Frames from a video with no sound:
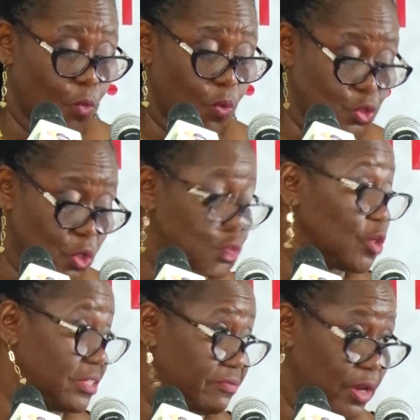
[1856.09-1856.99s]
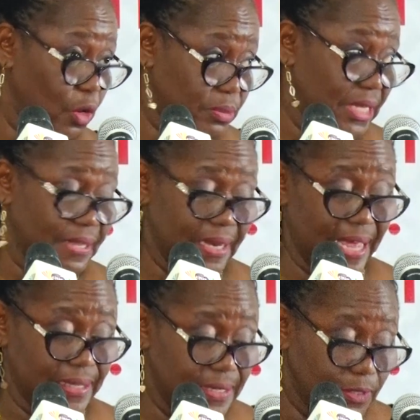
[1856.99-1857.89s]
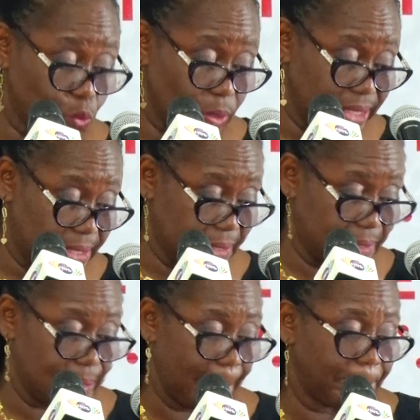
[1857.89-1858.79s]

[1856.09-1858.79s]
was also developed in the 1920s.